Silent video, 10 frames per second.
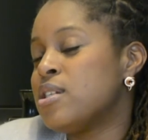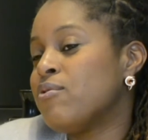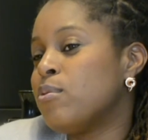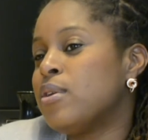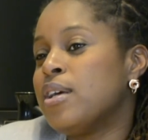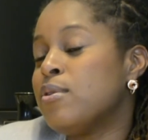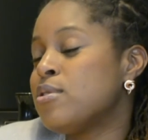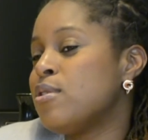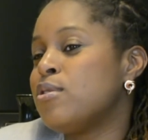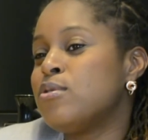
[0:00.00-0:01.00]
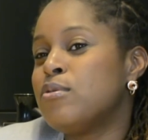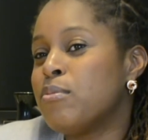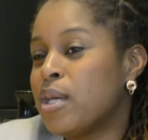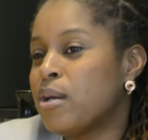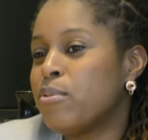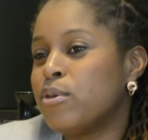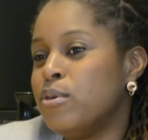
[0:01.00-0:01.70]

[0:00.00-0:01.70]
Everyone now is learning to do makeup on